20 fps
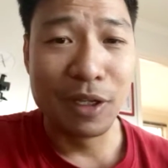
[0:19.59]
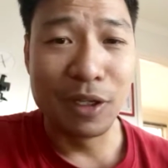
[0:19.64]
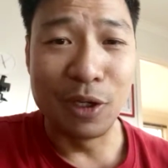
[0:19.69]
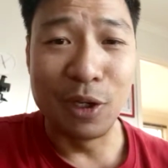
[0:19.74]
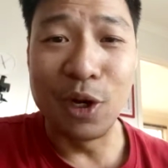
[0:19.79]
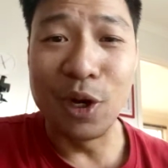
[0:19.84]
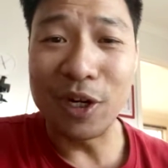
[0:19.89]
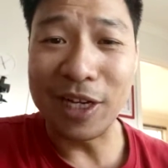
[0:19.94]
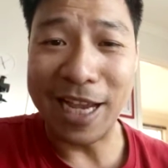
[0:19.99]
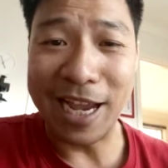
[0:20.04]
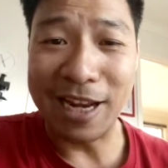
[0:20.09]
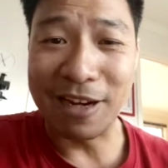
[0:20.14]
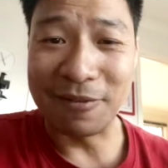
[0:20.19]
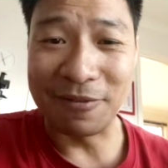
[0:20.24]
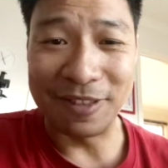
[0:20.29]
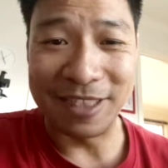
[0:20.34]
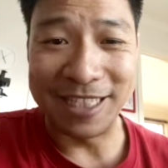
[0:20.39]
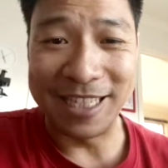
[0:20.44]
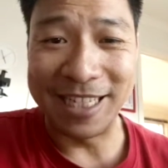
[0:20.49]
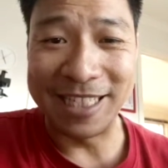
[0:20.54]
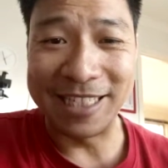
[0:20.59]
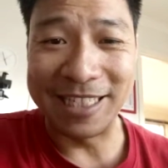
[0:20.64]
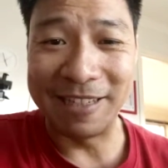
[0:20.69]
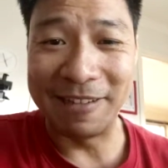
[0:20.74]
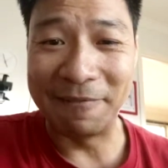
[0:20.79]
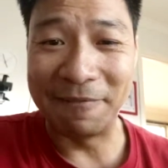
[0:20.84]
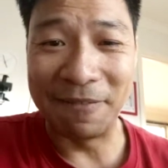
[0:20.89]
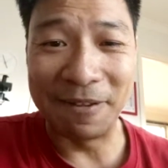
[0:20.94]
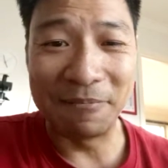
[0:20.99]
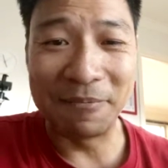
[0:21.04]
You're not kind of
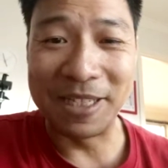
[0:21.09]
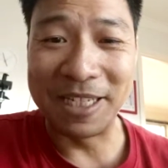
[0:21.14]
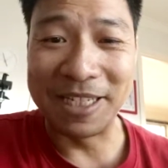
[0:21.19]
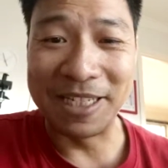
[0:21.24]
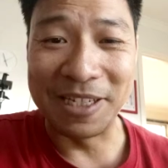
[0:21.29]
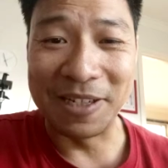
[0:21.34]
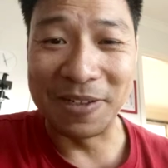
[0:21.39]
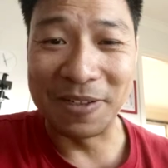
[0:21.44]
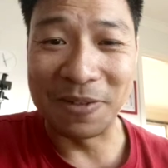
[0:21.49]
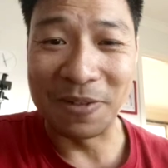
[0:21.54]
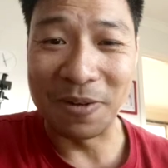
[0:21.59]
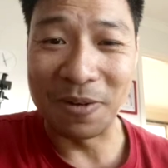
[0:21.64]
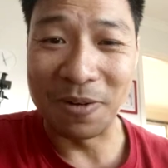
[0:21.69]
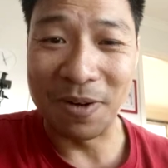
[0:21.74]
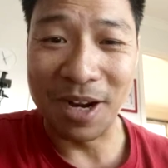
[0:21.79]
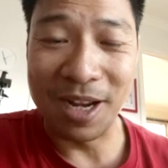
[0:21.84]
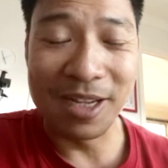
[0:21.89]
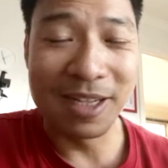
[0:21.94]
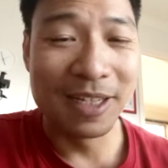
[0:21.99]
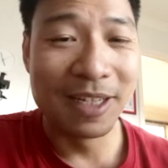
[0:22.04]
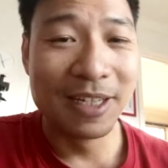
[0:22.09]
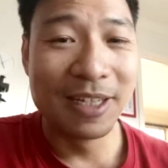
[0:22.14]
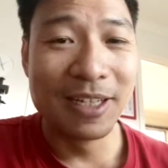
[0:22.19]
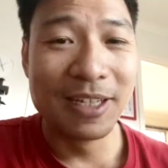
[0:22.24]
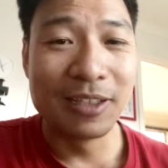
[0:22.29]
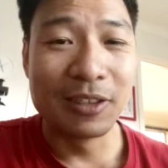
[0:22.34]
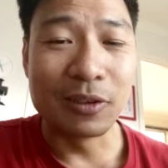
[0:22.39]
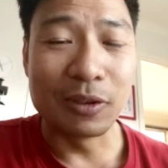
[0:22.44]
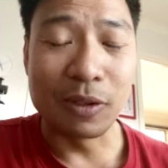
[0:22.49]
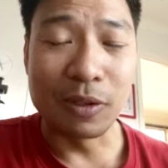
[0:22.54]
60, 50 years old, right?
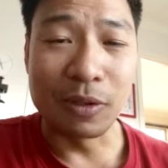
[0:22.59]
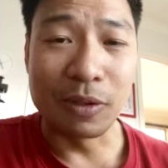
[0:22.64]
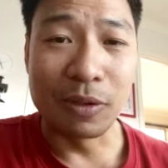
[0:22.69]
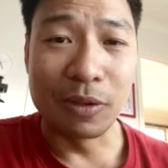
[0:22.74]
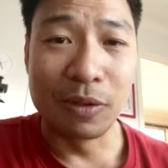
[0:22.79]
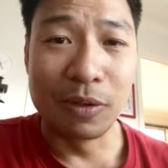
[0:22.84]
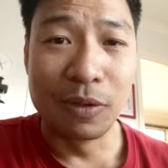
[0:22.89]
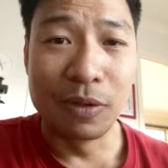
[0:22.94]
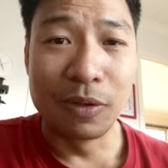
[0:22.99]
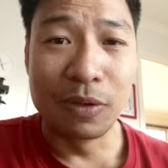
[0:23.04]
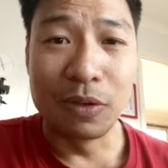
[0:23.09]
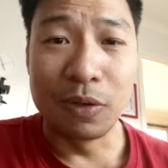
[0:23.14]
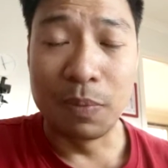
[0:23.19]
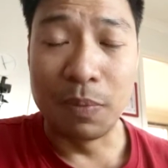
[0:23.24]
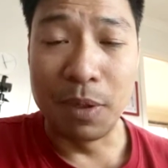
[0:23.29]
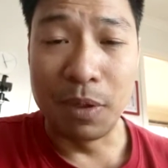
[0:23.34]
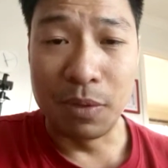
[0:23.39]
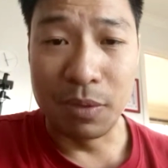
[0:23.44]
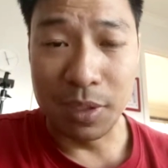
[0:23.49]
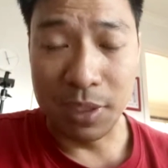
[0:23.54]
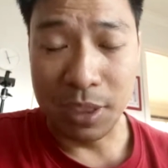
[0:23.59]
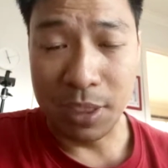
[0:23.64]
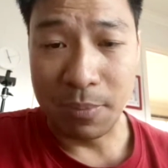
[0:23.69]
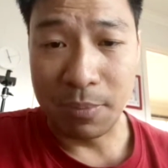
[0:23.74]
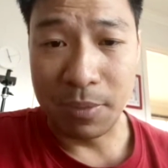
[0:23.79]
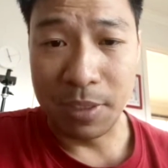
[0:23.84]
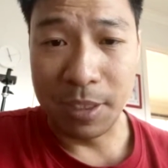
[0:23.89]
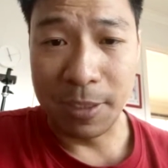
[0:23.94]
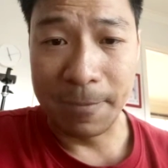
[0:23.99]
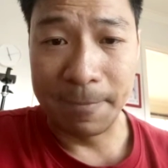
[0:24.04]
So you're building
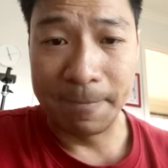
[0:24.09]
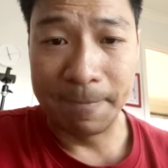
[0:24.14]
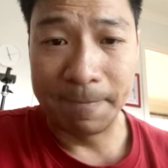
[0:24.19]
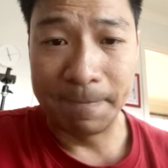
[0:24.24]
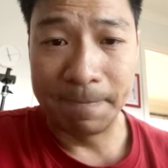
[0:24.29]
something.